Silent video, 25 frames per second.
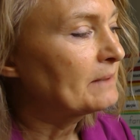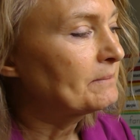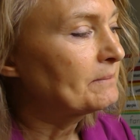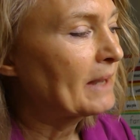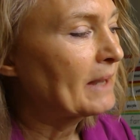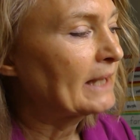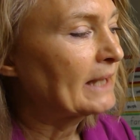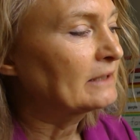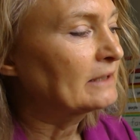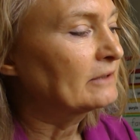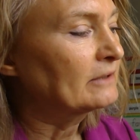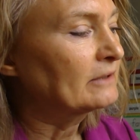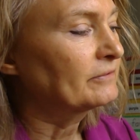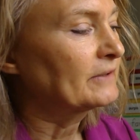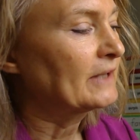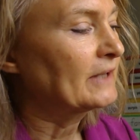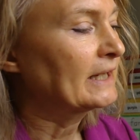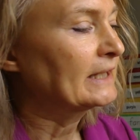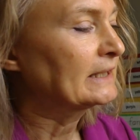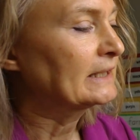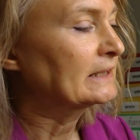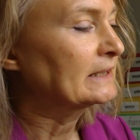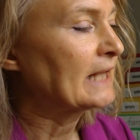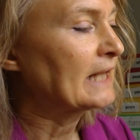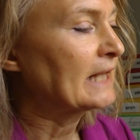
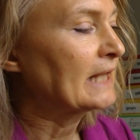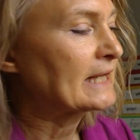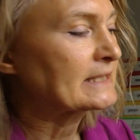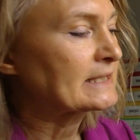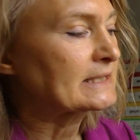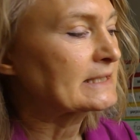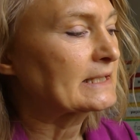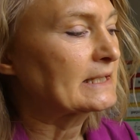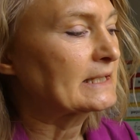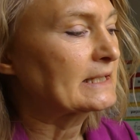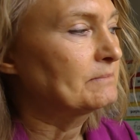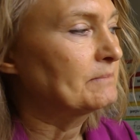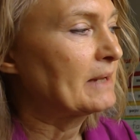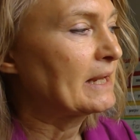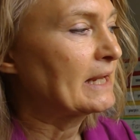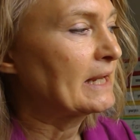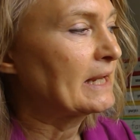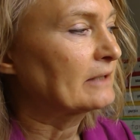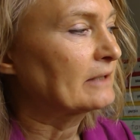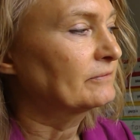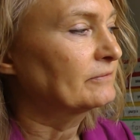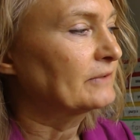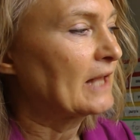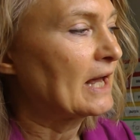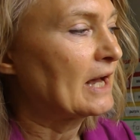magnifying glass can make
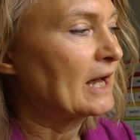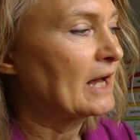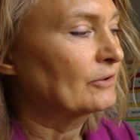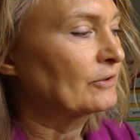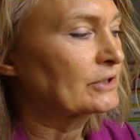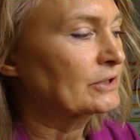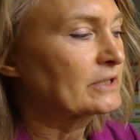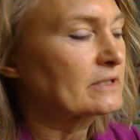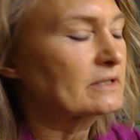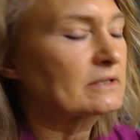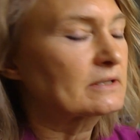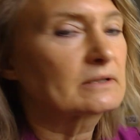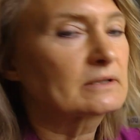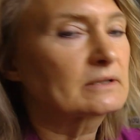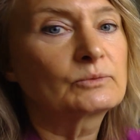flowers?